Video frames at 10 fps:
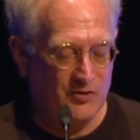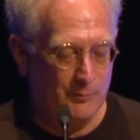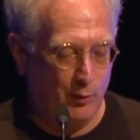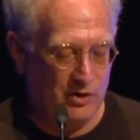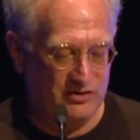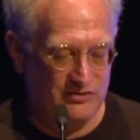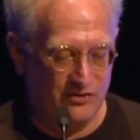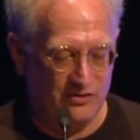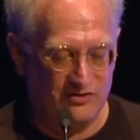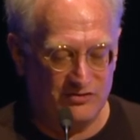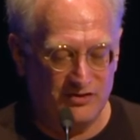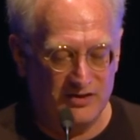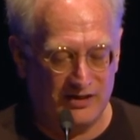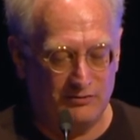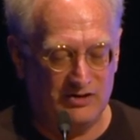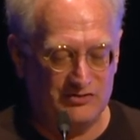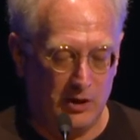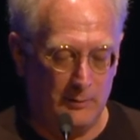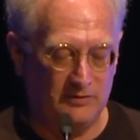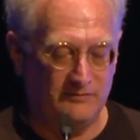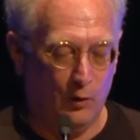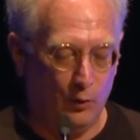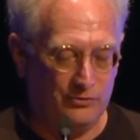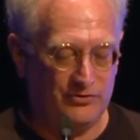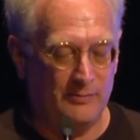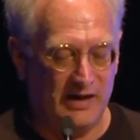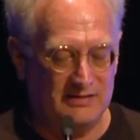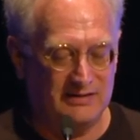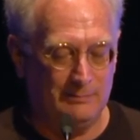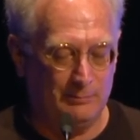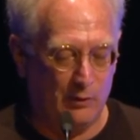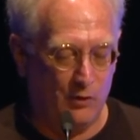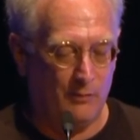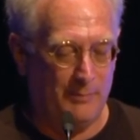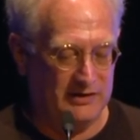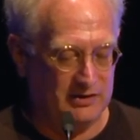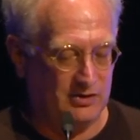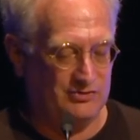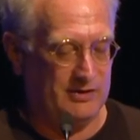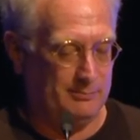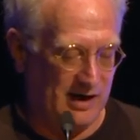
The point is that this is another example of automating poor pedagogic